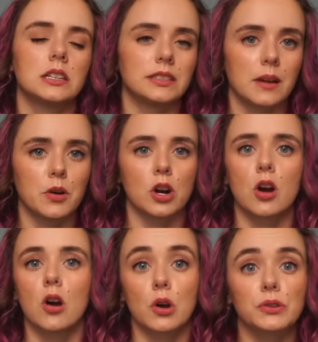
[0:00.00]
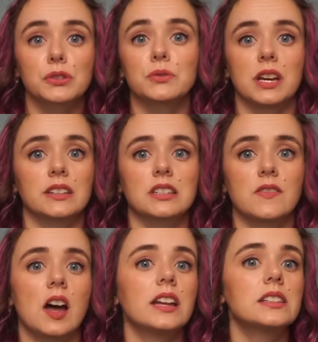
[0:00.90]
Daimara also
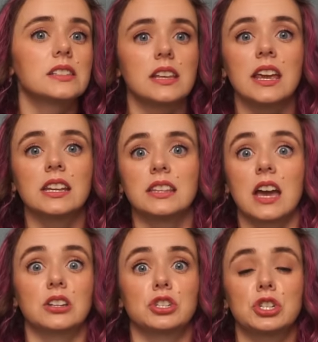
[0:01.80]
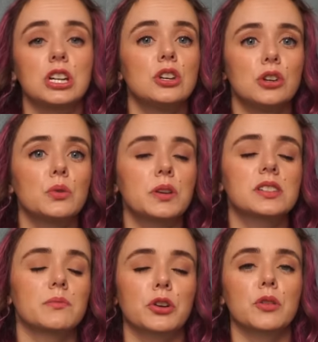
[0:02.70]
testified, saying that she knew
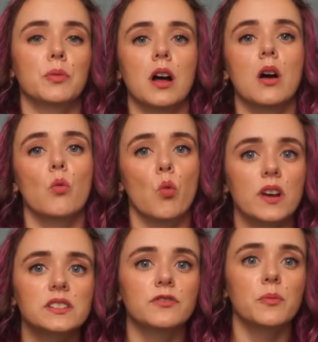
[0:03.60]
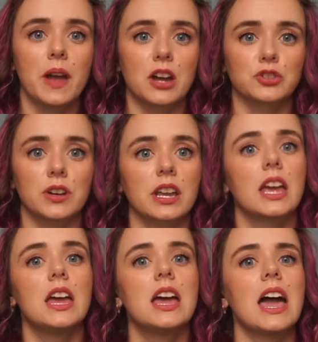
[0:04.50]
this murder plot was for Patrick,
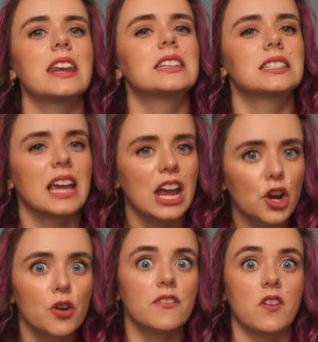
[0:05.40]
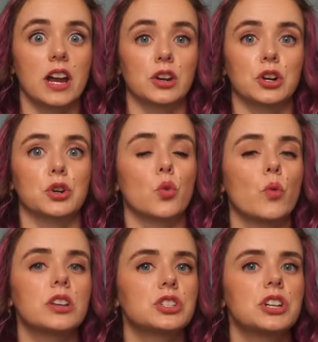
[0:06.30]
and it terrified her
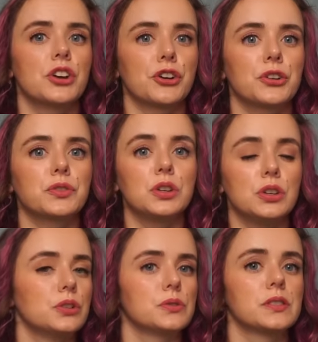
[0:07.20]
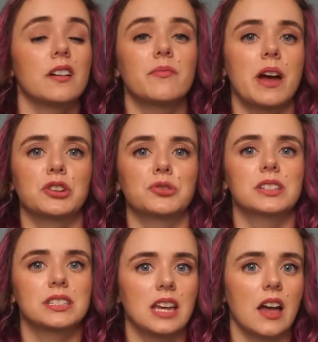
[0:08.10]
when she heard the news of
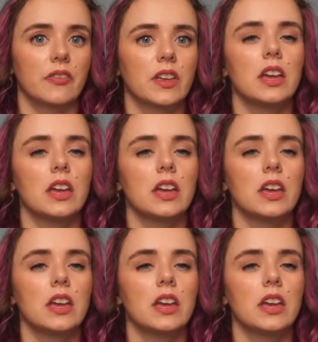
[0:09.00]
Patrick's death.